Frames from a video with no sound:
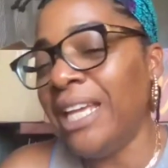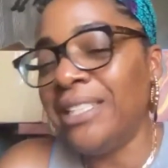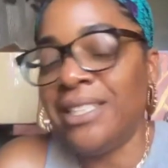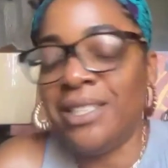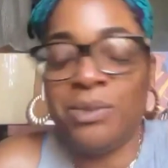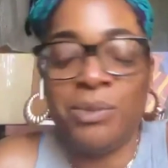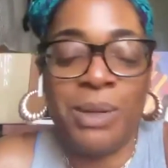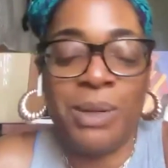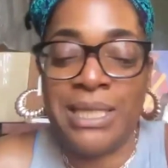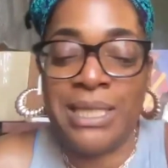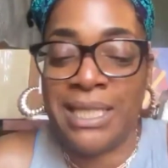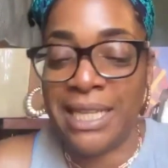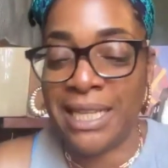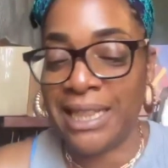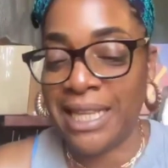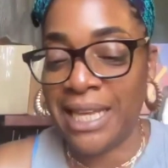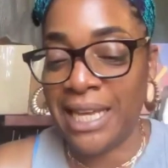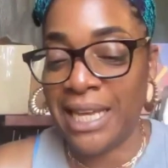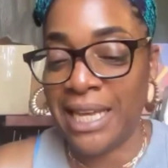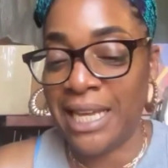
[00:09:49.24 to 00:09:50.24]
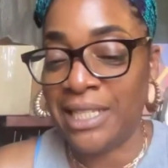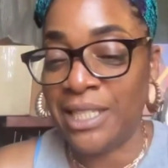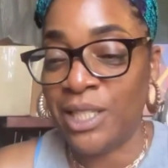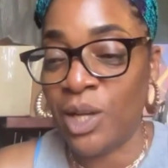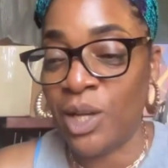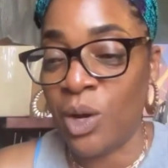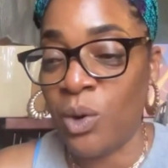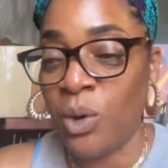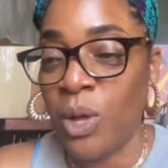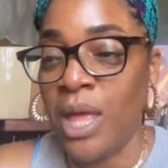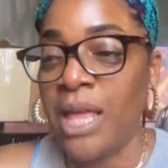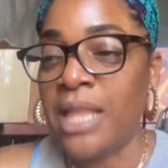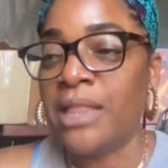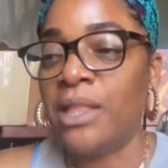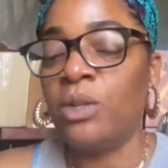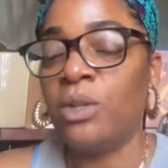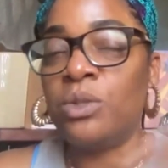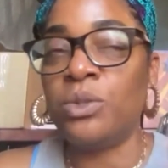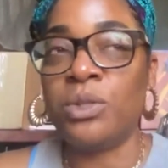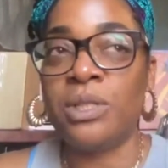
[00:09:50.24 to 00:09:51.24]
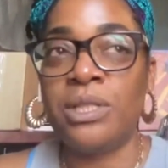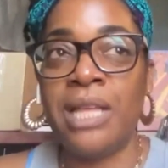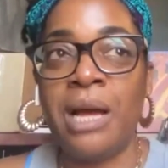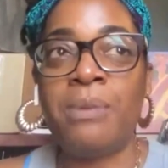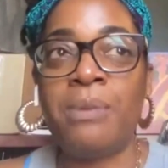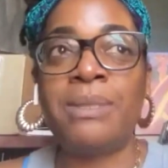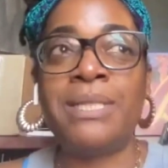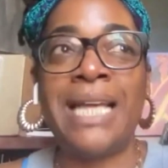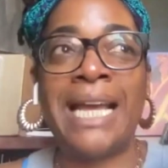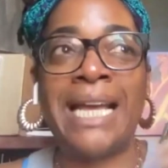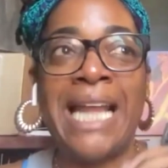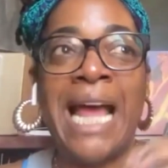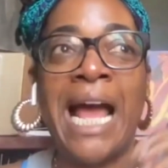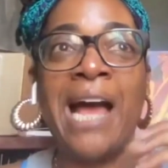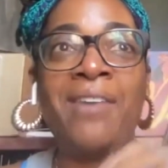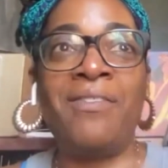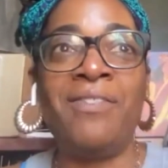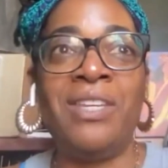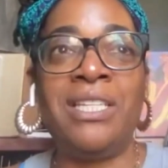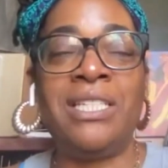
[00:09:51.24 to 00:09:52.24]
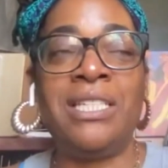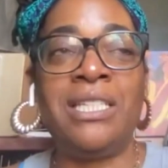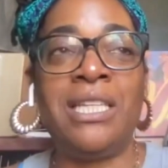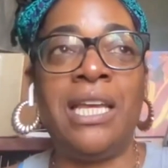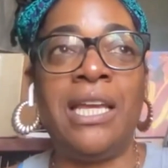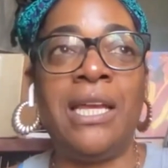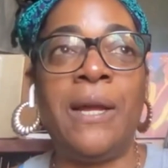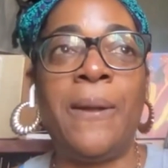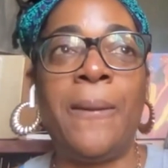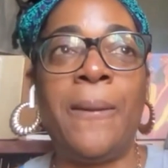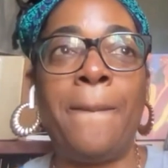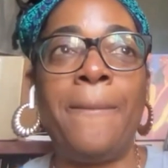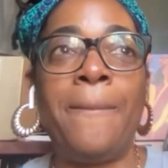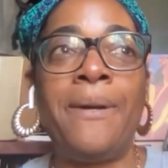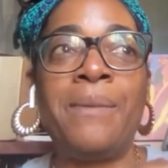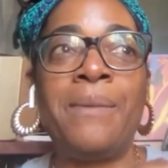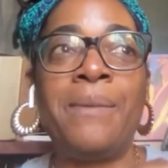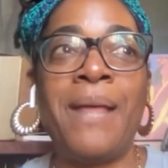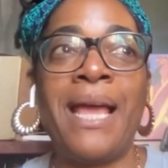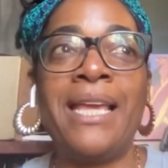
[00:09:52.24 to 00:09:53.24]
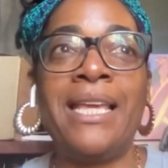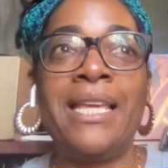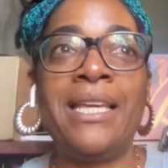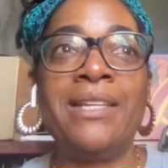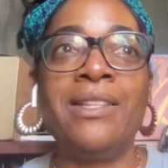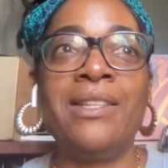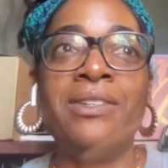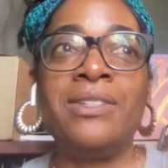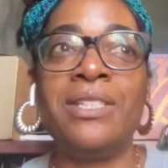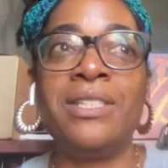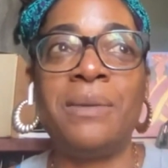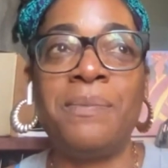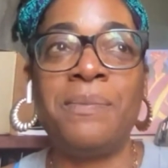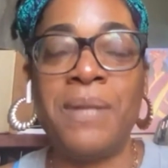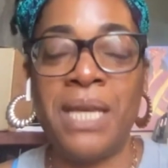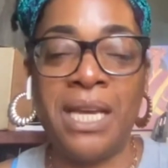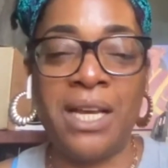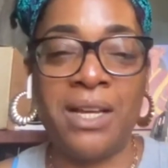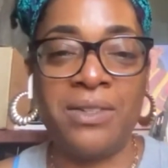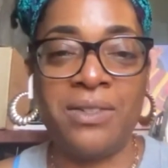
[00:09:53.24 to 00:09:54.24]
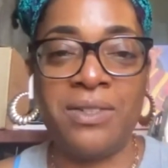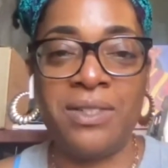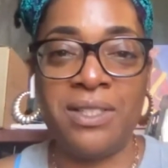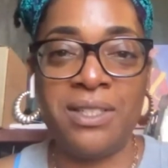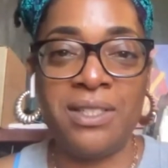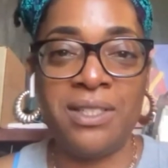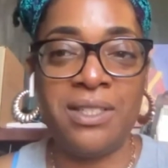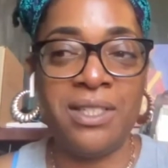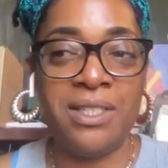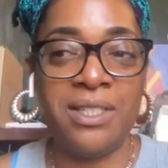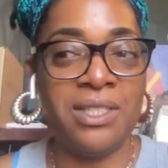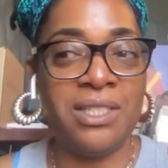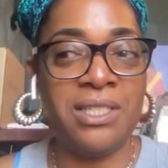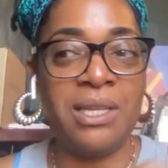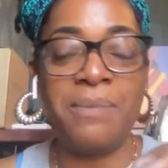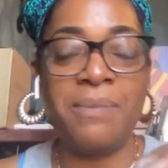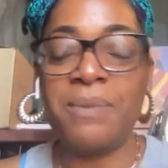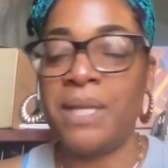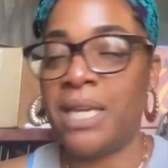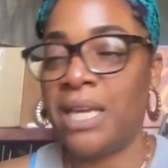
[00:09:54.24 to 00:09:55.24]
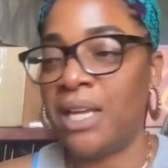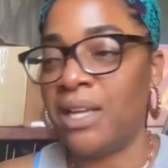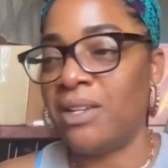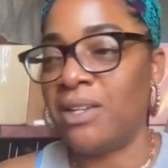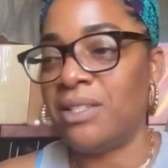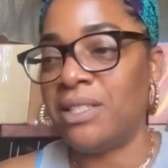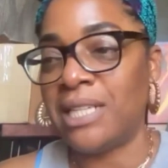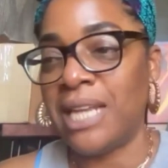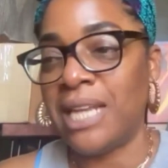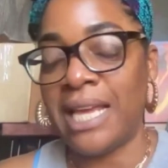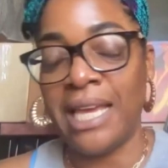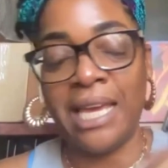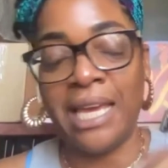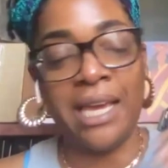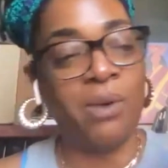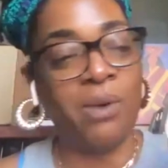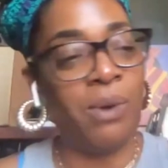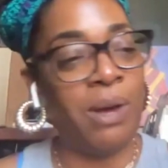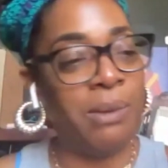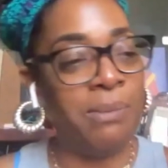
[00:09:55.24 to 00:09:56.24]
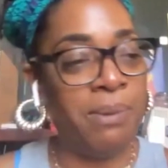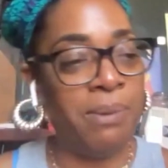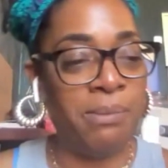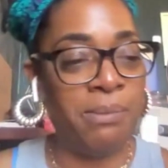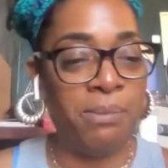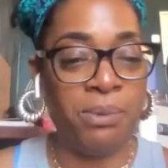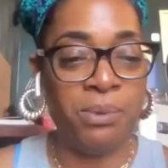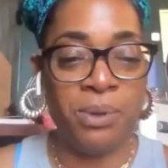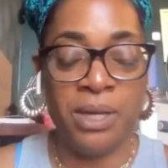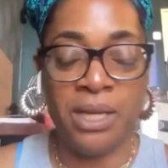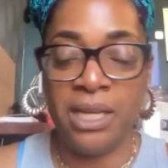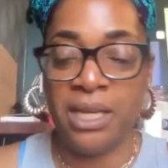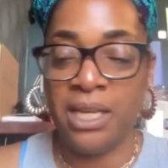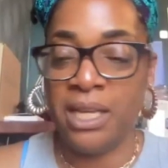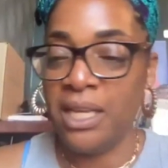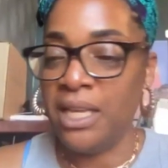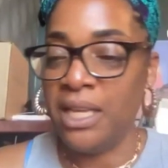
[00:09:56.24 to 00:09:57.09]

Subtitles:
it just wasn't a thing. And so that was an obvious thing, but I'm like, there's something else. there's something else and I can't quite pinpoint